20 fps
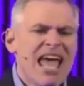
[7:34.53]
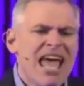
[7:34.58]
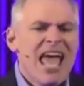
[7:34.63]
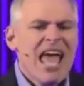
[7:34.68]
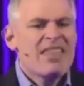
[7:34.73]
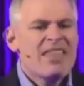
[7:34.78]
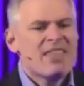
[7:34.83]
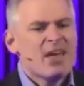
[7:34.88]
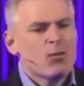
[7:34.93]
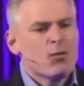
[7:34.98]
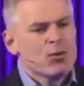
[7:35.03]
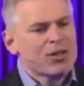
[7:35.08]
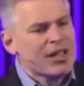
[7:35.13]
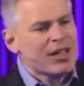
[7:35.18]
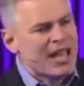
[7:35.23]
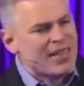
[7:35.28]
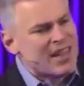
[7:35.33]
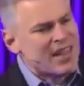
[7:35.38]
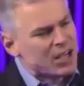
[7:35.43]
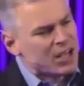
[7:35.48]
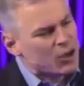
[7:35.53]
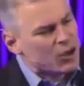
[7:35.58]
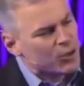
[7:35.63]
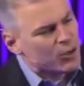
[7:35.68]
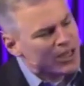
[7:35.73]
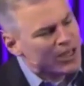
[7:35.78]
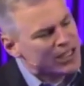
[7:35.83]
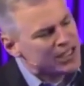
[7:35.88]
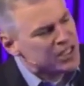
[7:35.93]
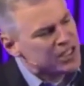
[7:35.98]
And they
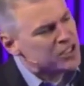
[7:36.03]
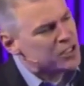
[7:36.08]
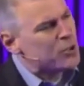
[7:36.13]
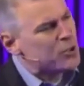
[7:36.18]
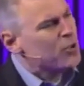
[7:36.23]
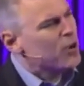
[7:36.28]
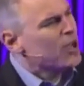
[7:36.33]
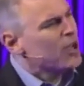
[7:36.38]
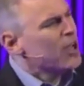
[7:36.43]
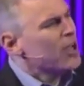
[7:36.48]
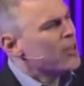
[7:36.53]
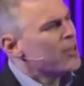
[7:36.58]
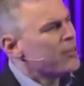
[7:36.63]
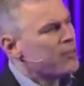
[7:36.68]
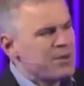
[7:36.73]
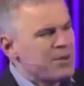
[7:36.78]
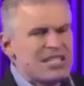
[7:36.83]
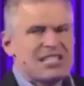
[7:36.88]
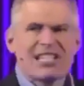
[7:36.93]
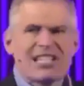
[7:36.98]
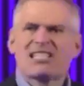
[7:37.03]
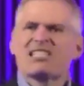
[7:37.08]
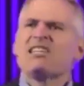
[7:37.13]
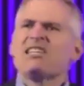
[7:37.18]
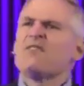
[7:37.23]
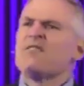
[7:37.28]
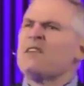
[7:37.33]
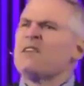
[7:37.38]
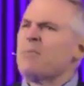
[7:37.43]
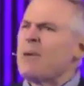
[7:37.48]
agreed to do 360
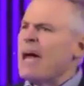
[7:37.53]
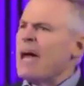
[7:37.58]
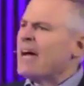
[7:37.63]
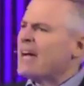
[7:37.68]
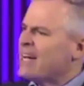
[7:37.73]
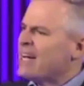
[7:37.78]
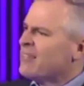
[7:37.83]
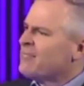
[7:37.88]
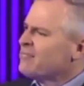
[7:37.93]
feedback,